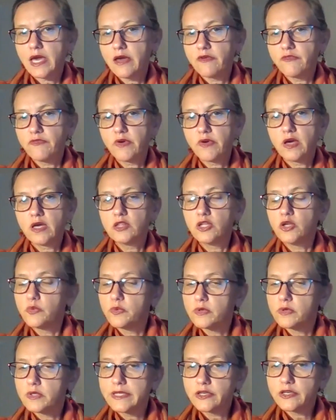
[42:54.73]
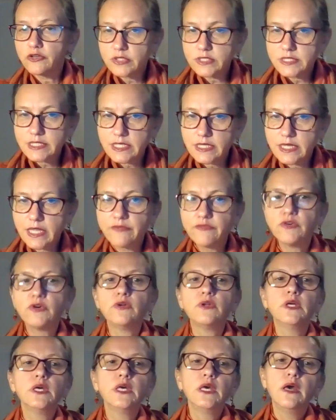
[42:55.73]
have a lower literacy
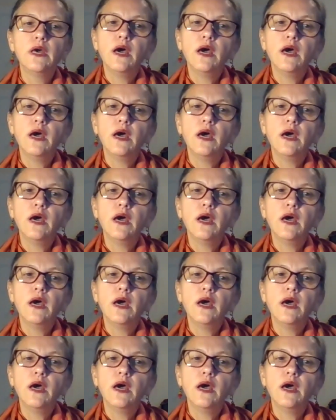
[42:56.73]
level.